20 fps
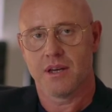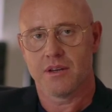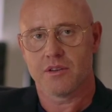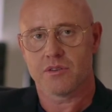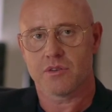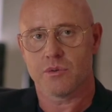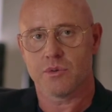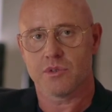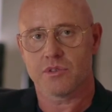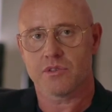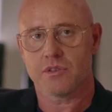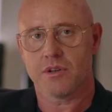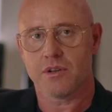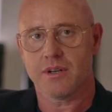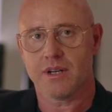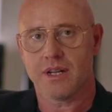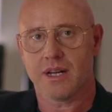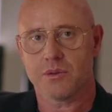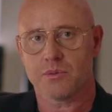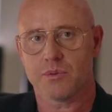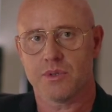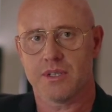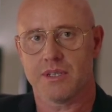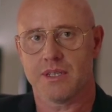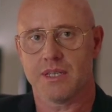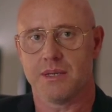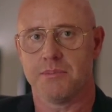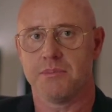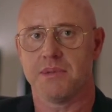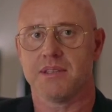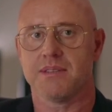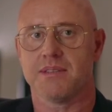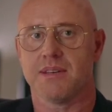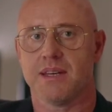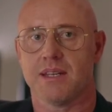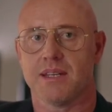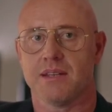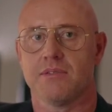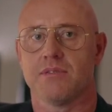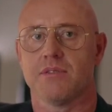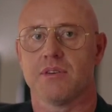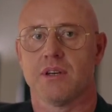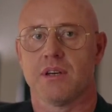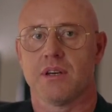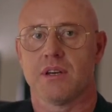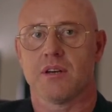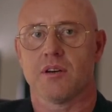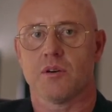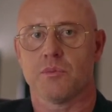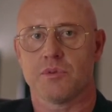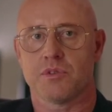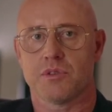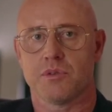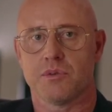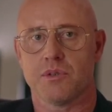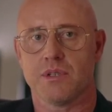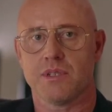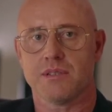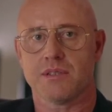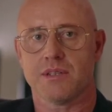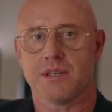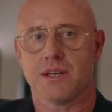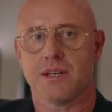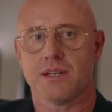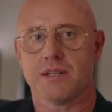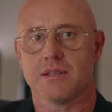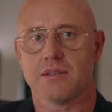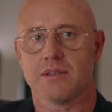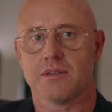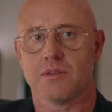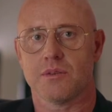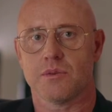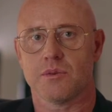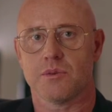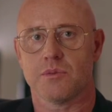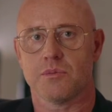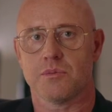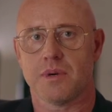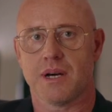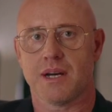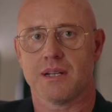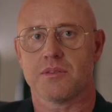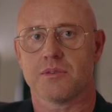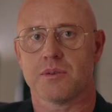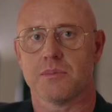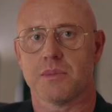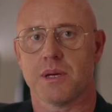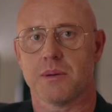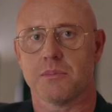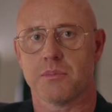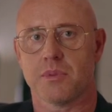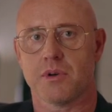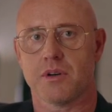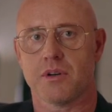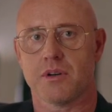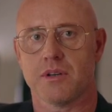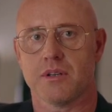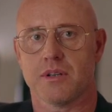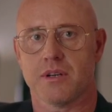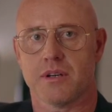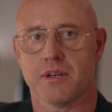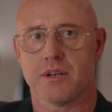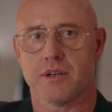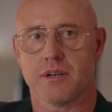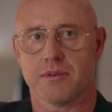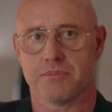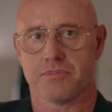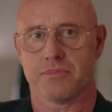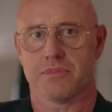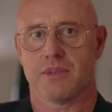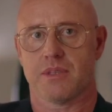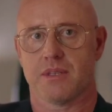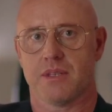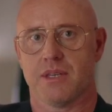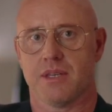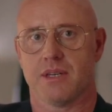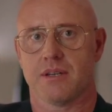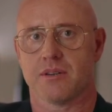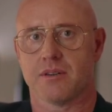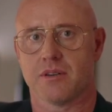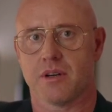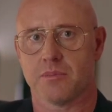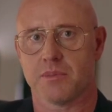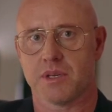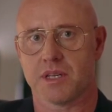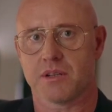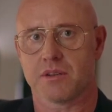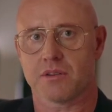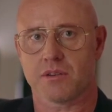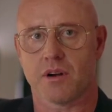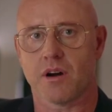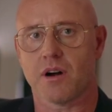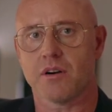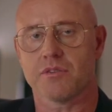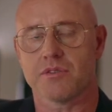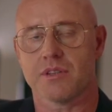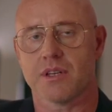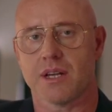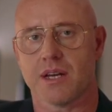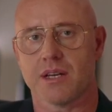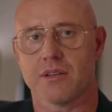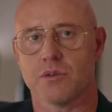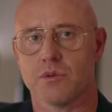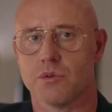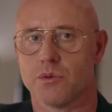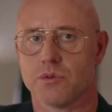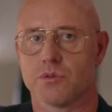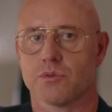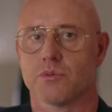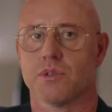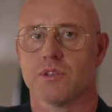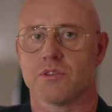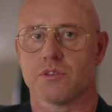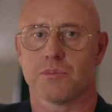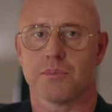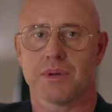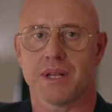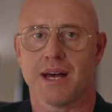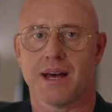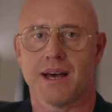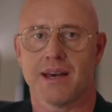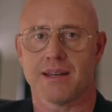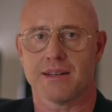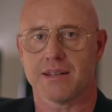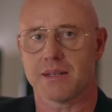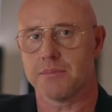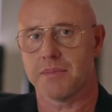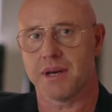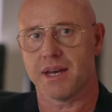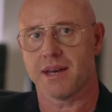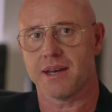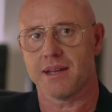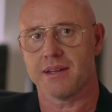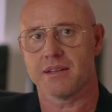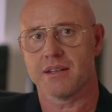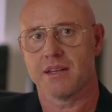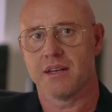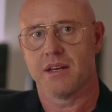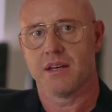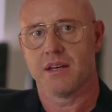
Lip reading: So we started out with the imitative opportunities, and you might remember the economic graph that I used with supply and demand